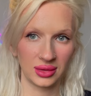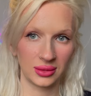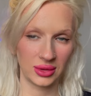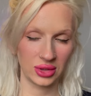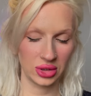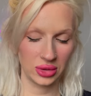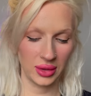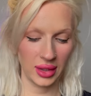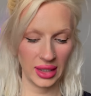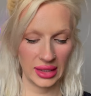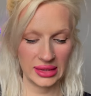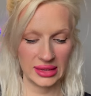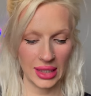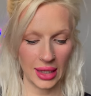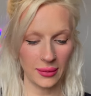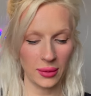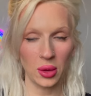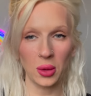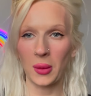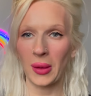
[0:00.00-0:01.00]
We're doing a
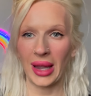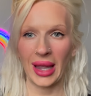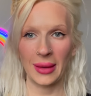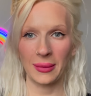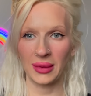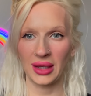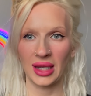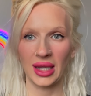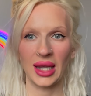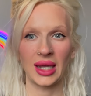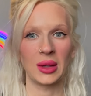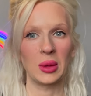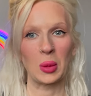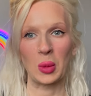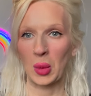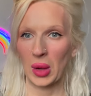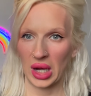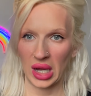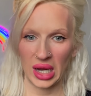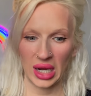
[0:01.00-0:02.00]
double whammy in
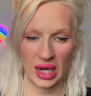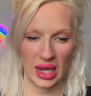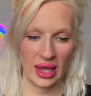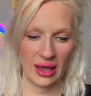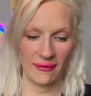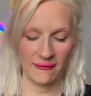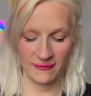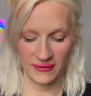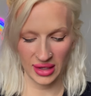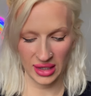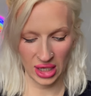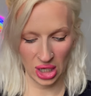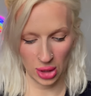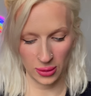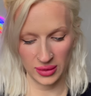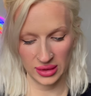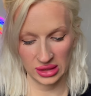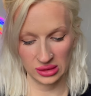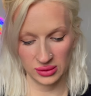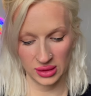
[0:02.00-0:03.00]
one video
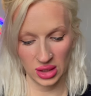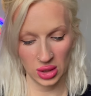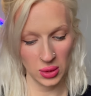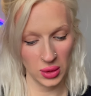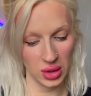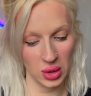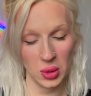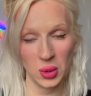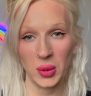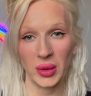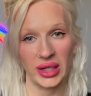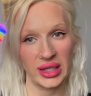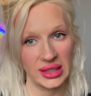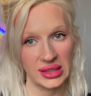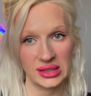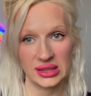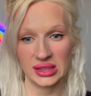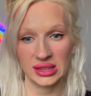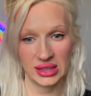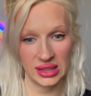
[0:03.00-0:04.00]
because we don't want to
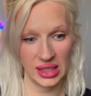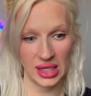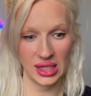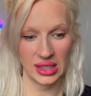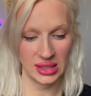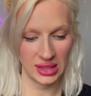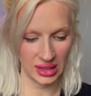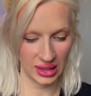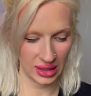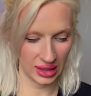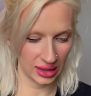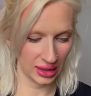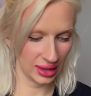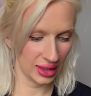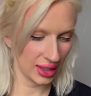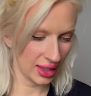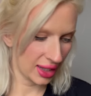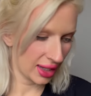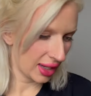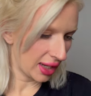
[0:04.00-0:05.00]
waste the T18,
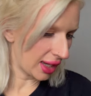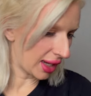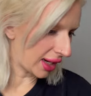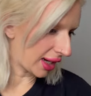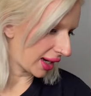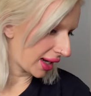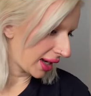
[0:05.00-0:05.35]
and I